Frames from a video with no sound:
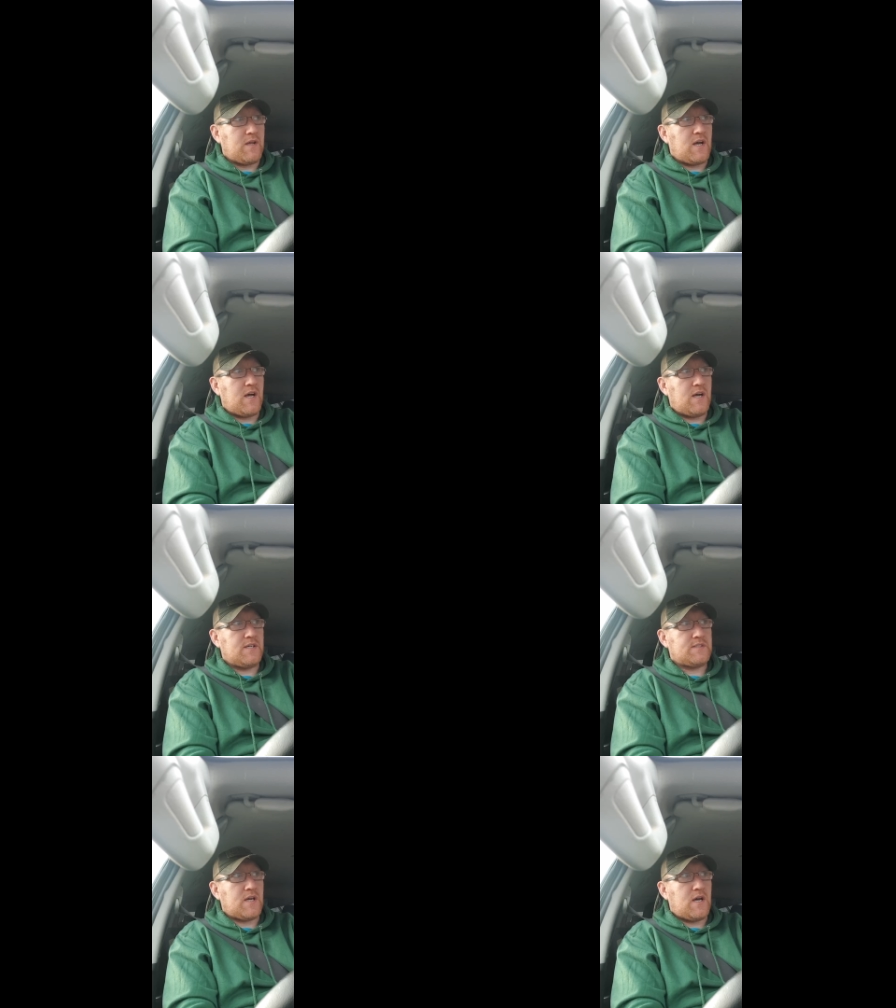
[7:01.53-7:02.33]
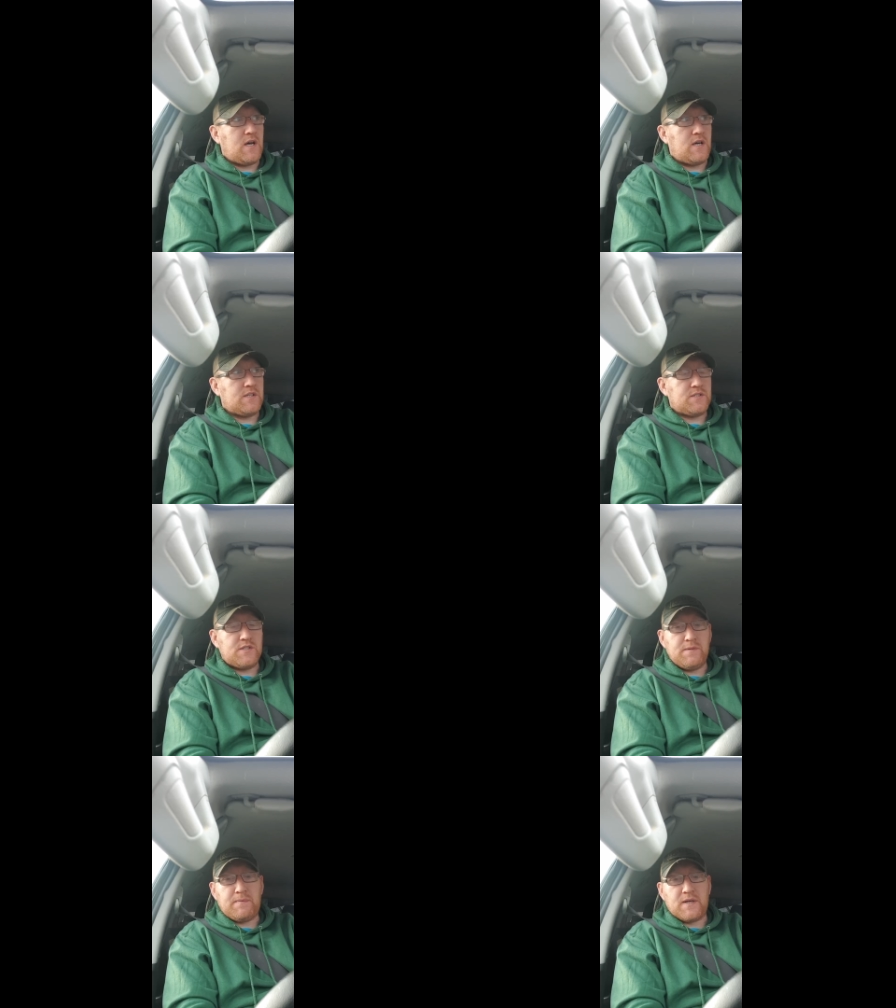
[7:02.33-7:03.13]
that had a
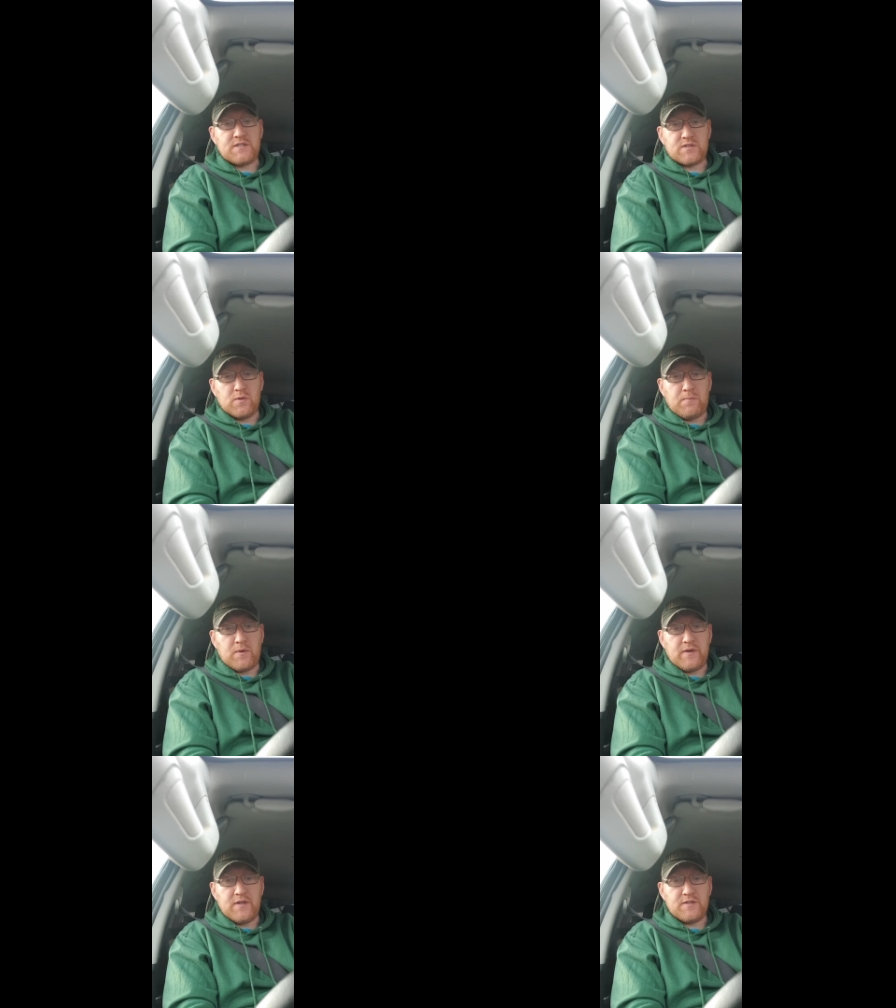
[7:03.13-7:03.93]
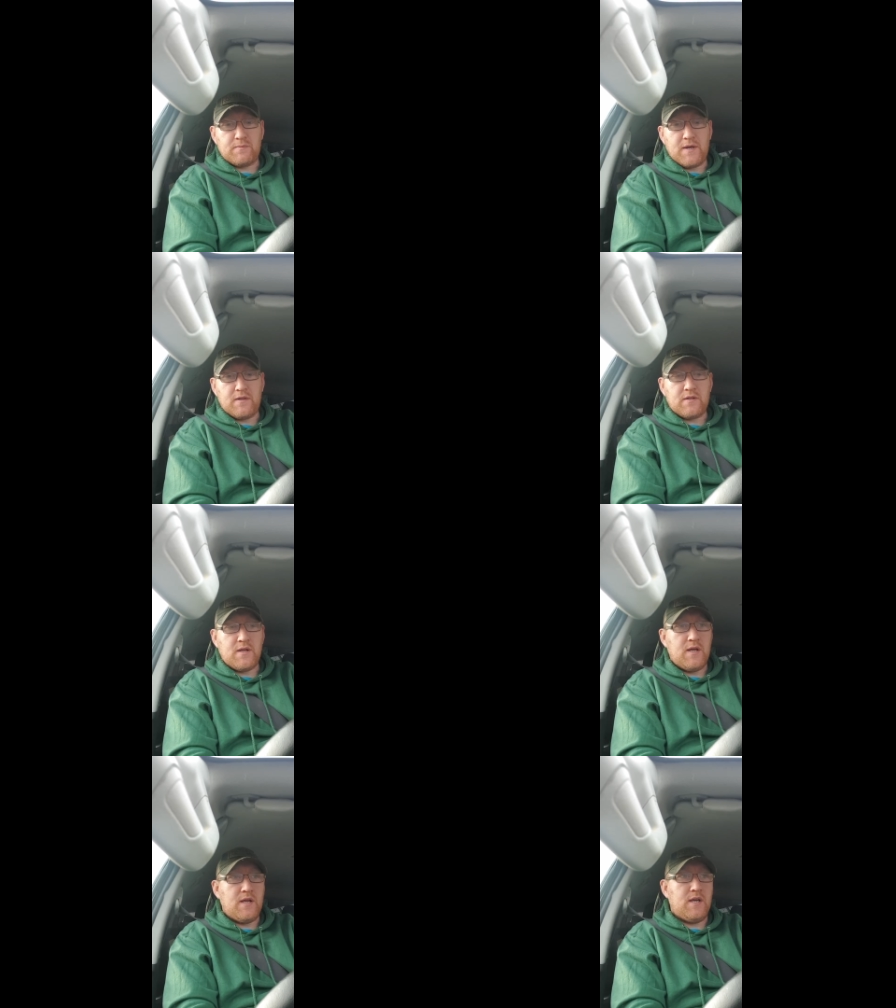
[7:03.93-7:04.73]
cheap ass scope on it as well.
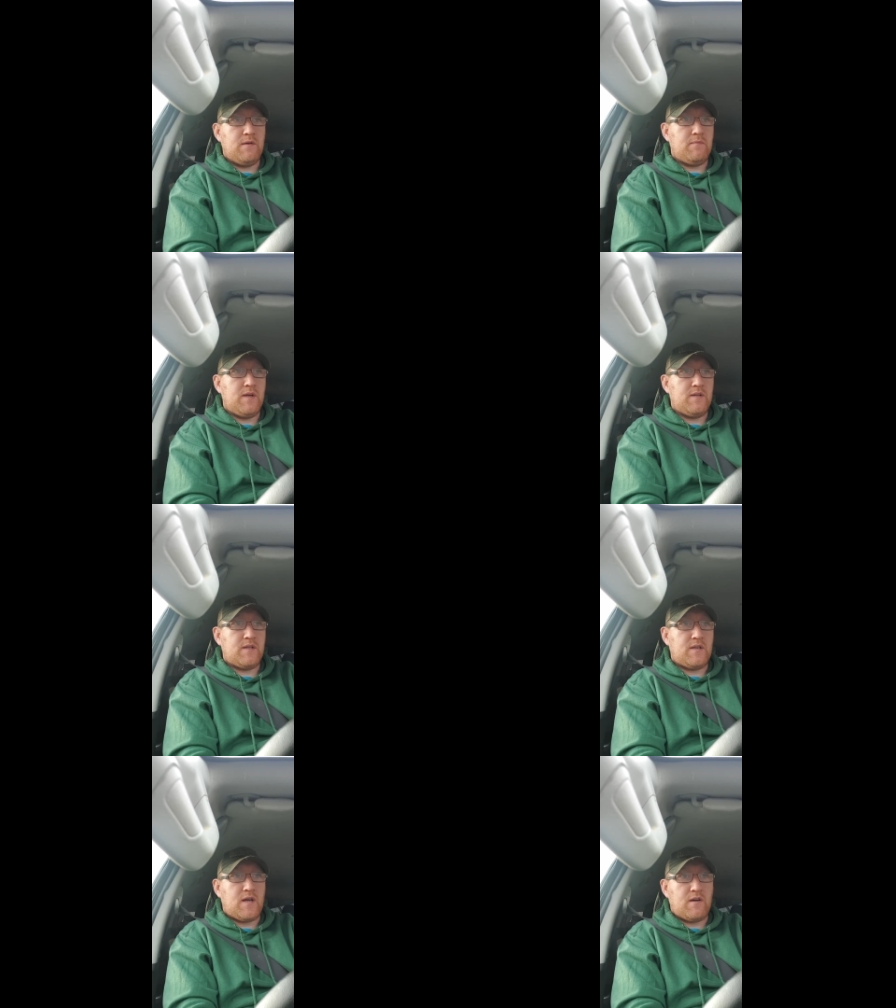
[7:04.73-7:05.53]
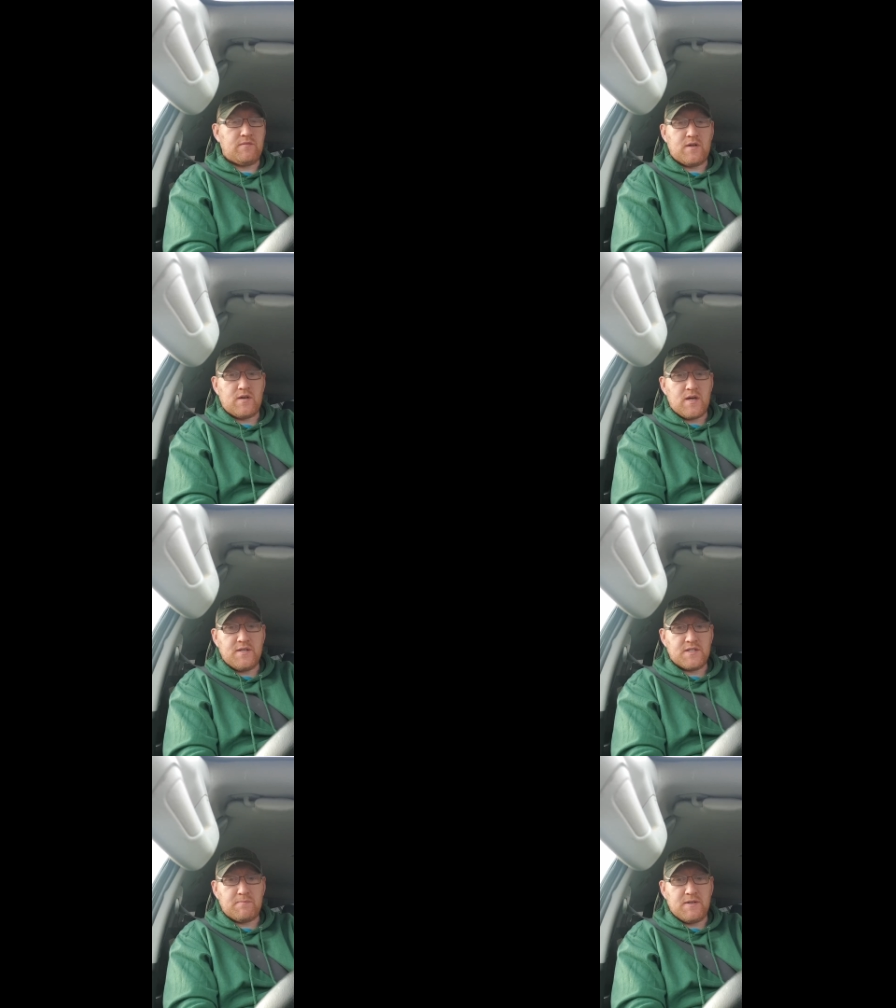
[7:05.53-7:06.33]
It didn't have an
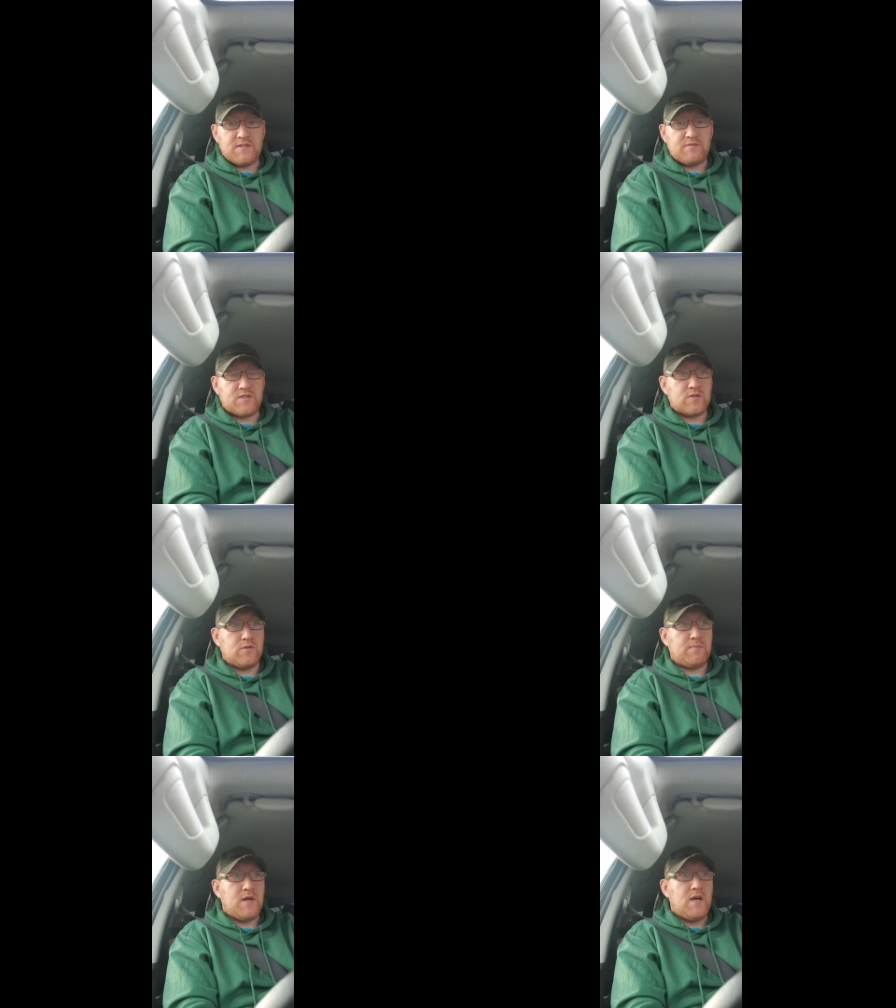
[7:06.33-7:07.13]
expensive scope.